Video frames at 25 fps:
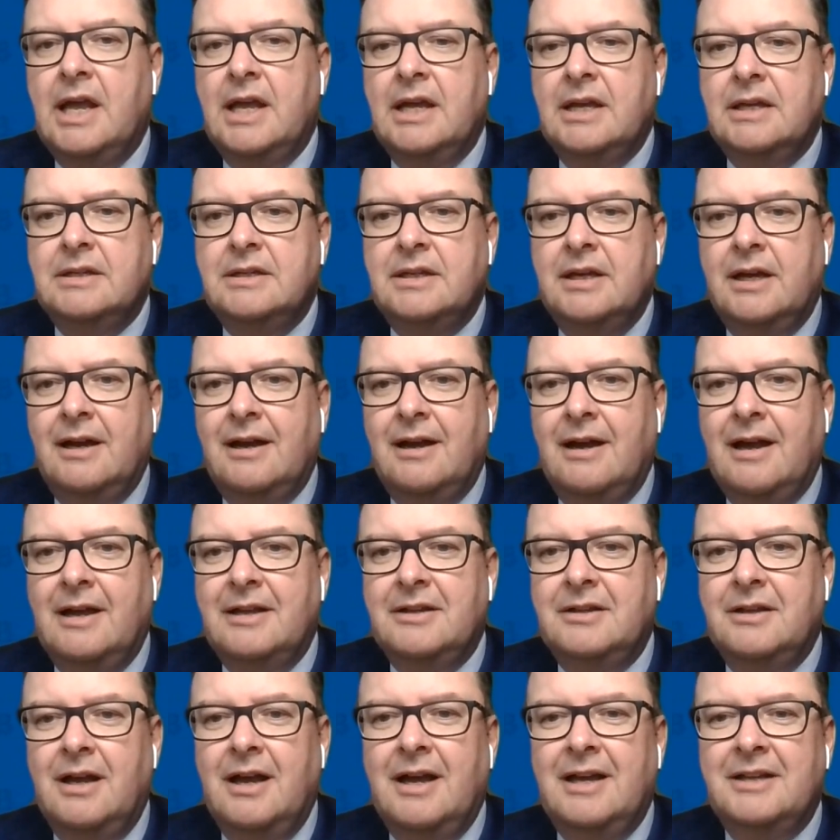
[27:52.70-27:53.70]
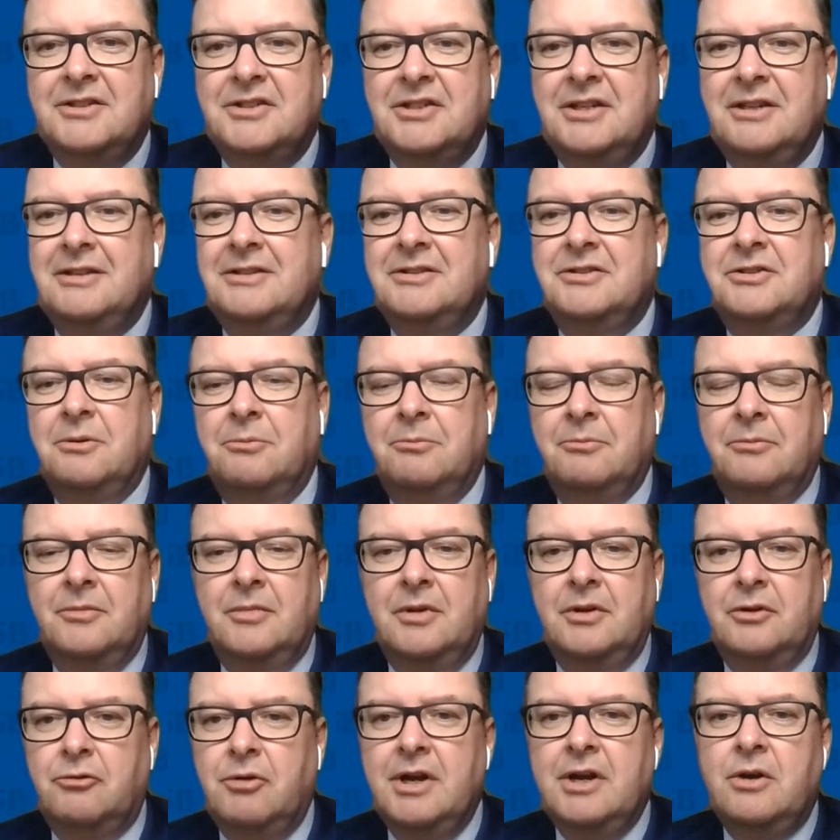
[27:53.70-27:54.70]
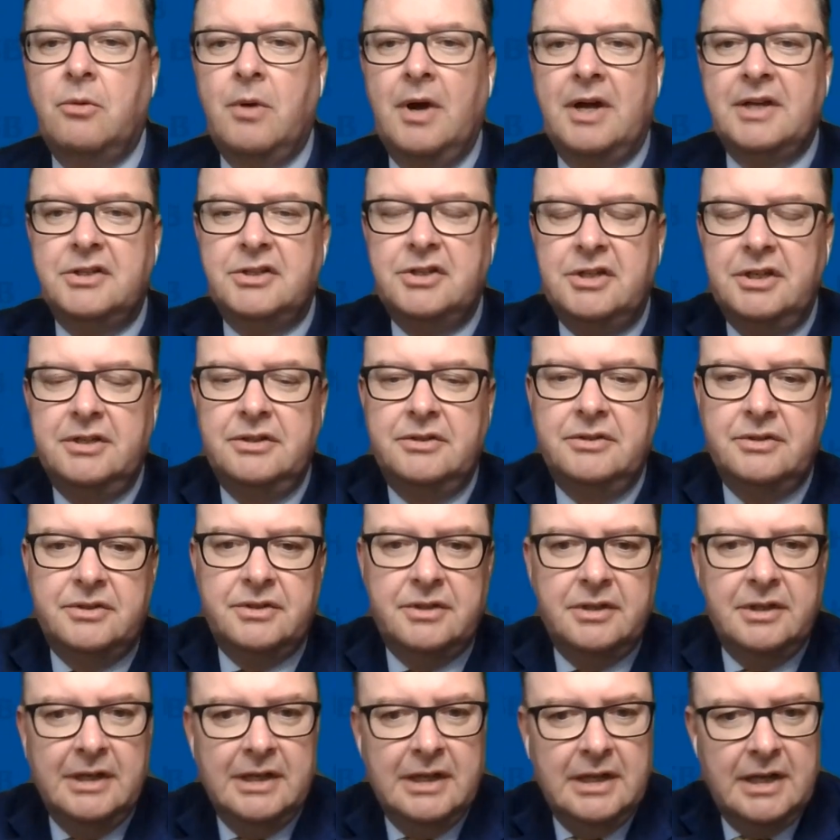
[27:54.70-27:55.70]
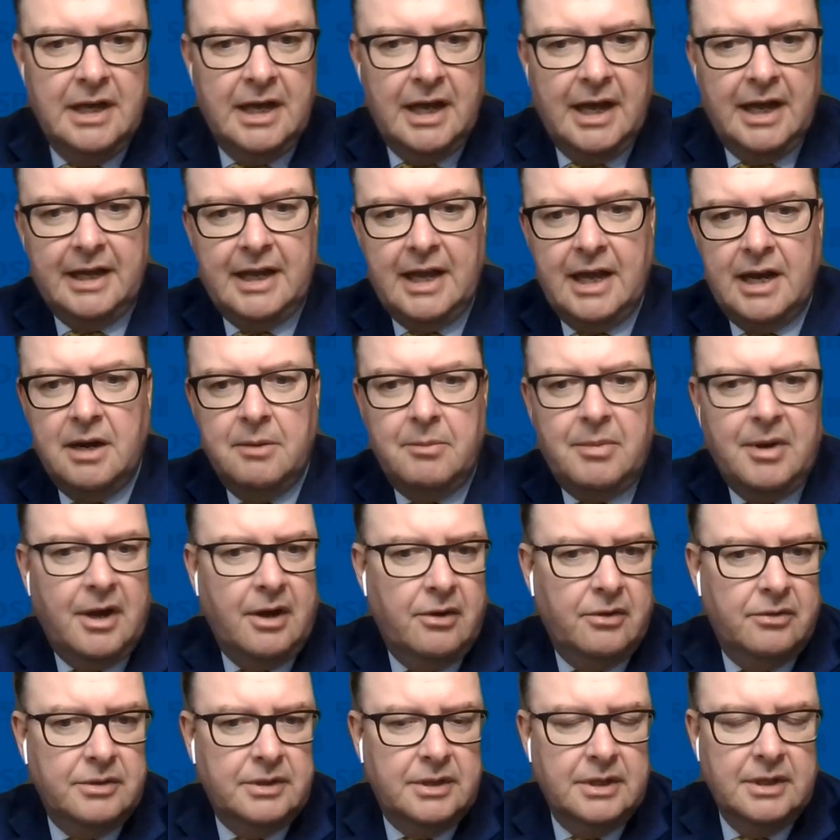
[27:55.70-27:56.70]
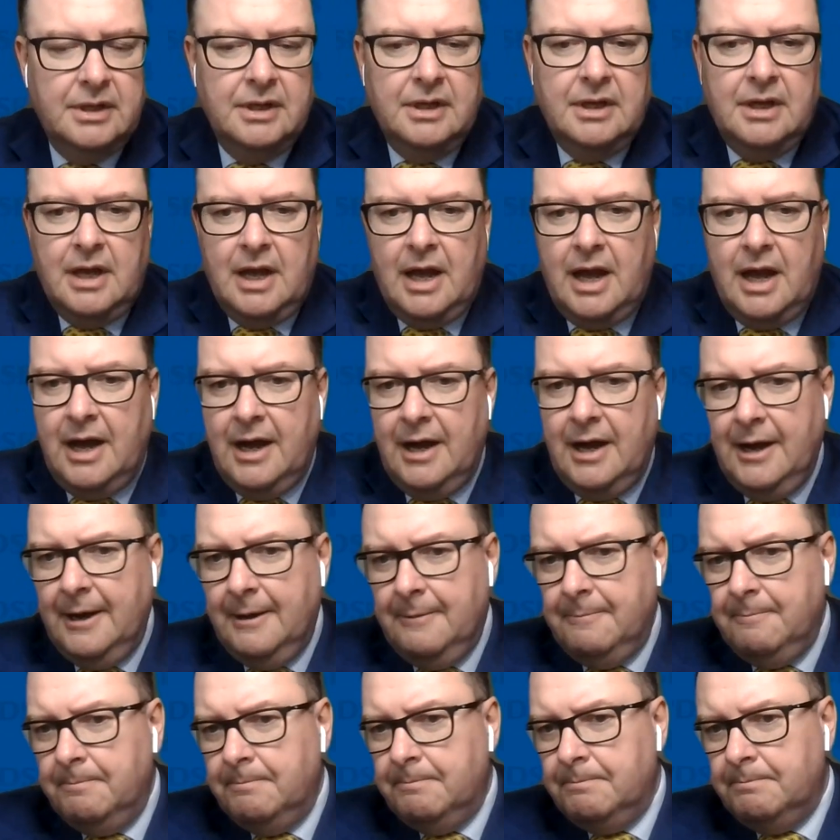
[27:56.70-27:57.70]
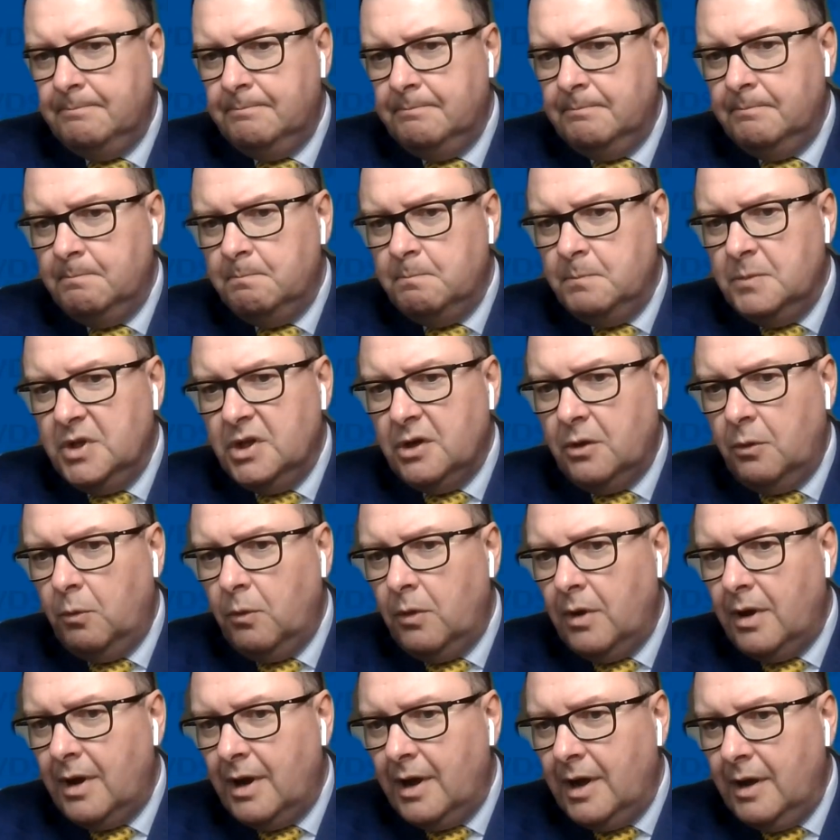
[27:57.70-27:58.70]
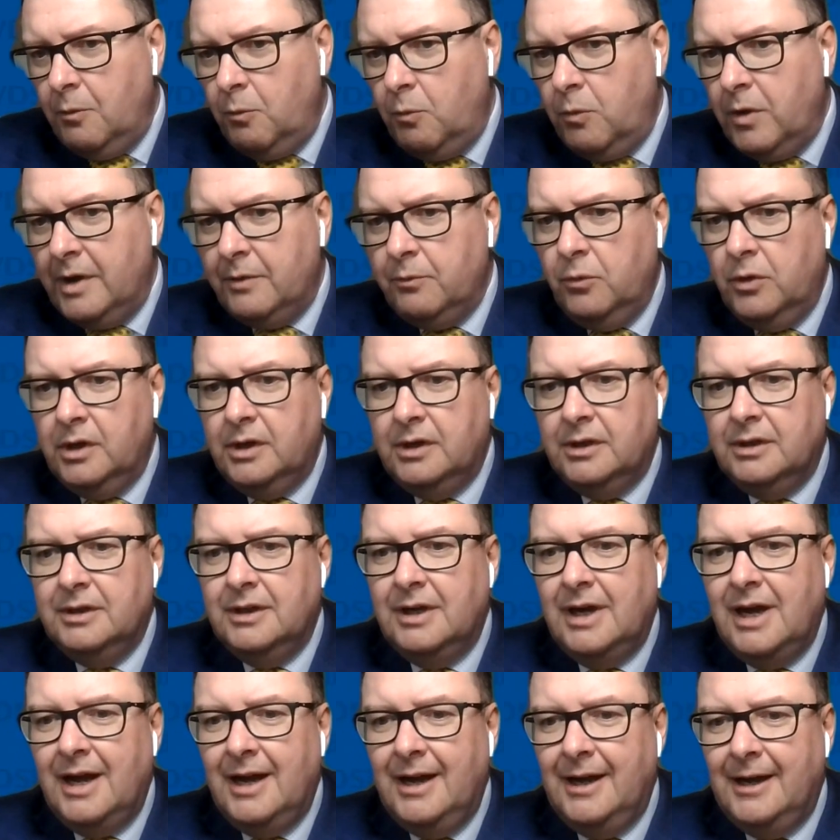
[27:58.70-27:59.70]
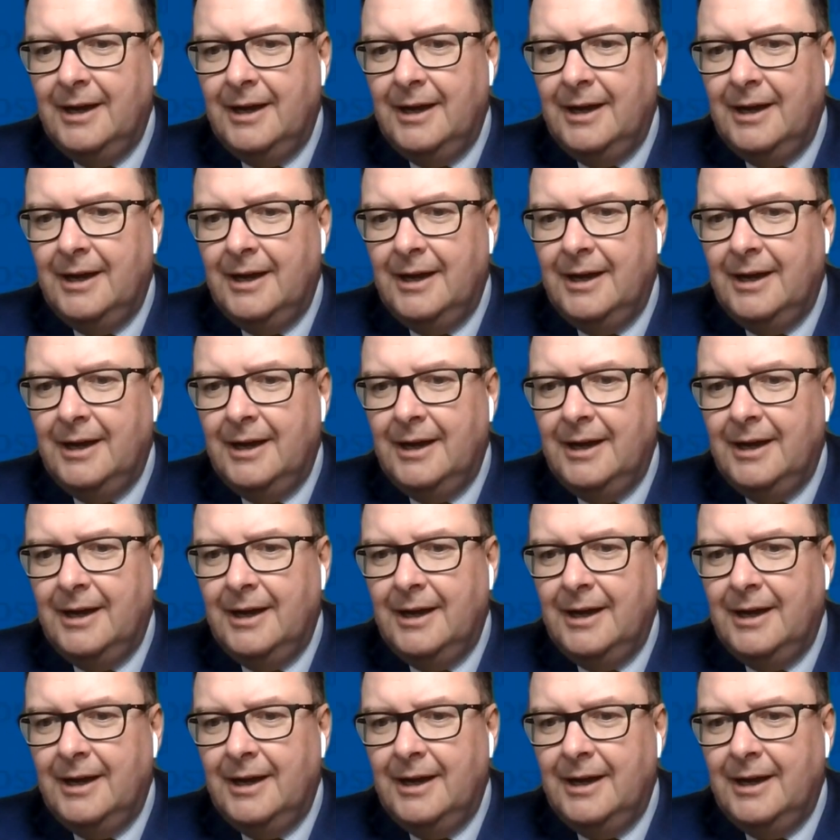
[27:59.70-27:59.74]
And uh, I, I see some great questions again about, um, you know, when will